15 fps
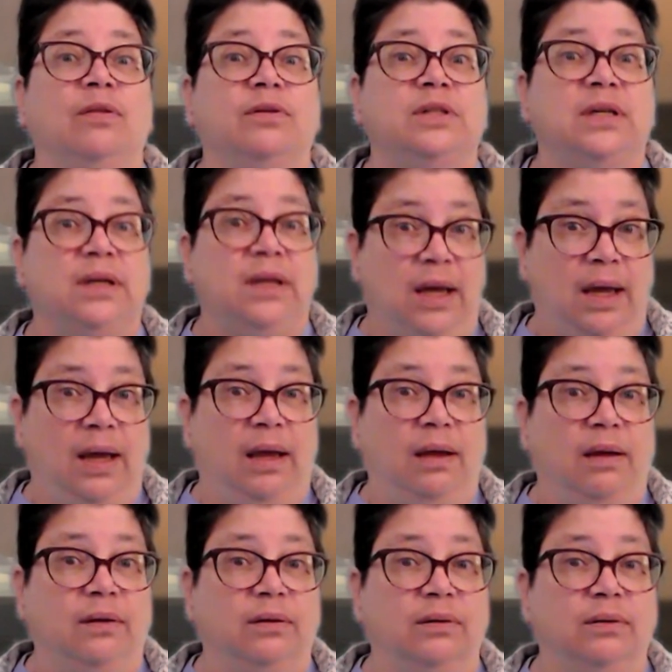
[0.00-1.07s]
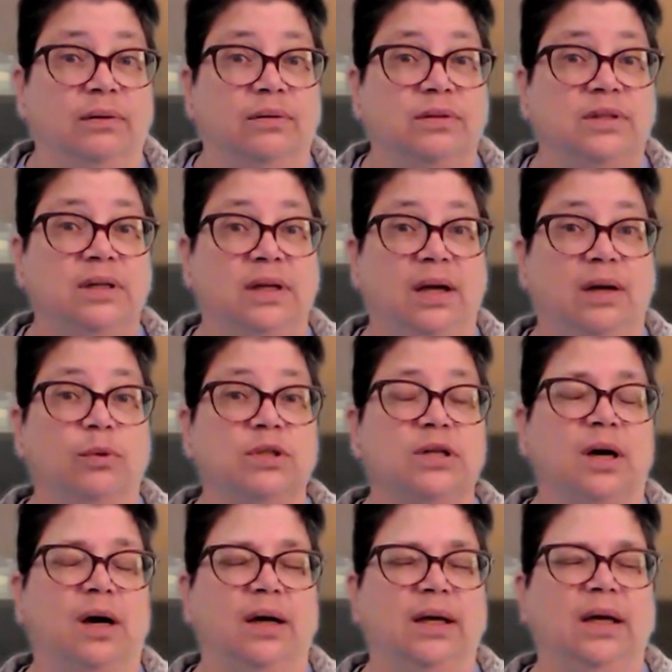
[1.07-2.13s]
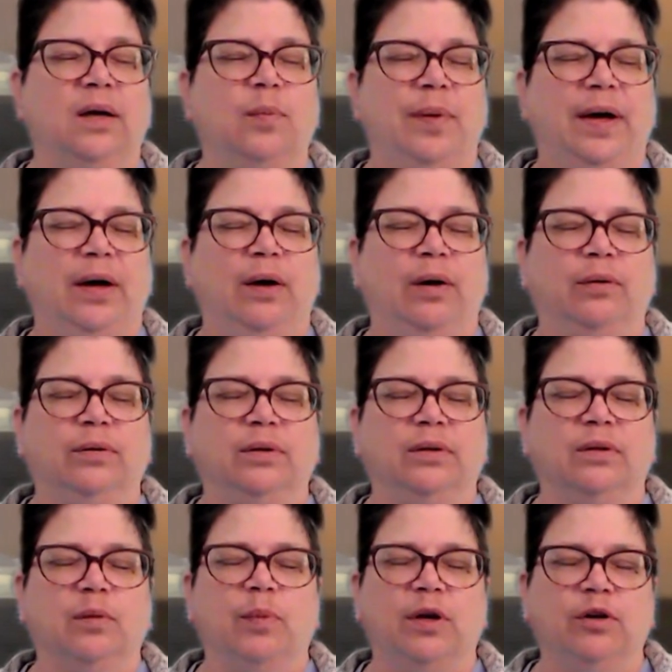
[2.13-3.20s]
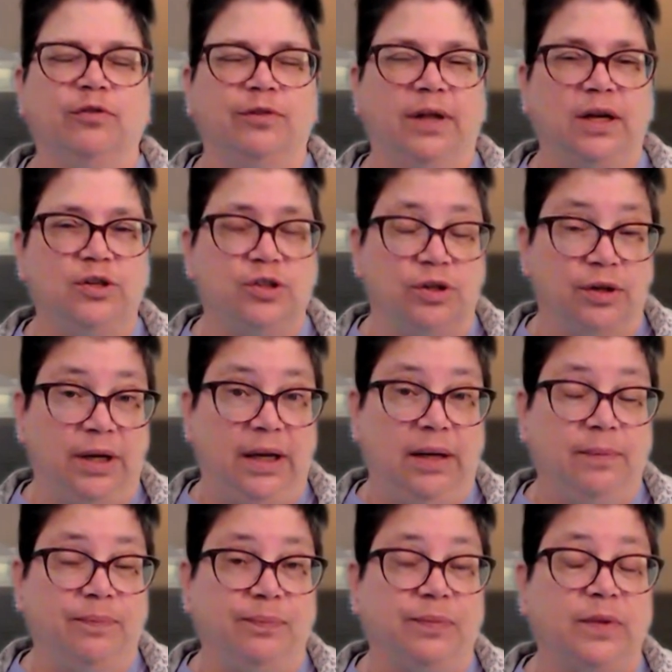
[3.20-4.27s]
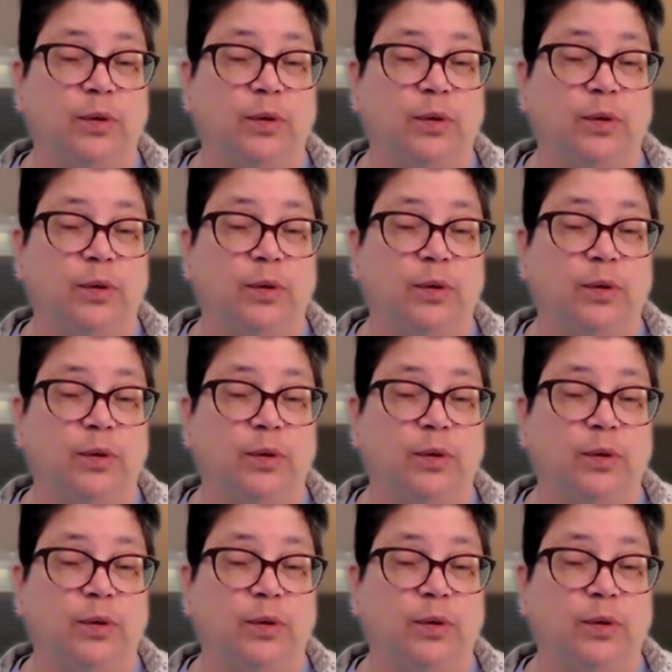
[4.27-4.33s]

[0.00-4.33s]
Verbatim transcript: Today, today we're talking about the butterfly journey.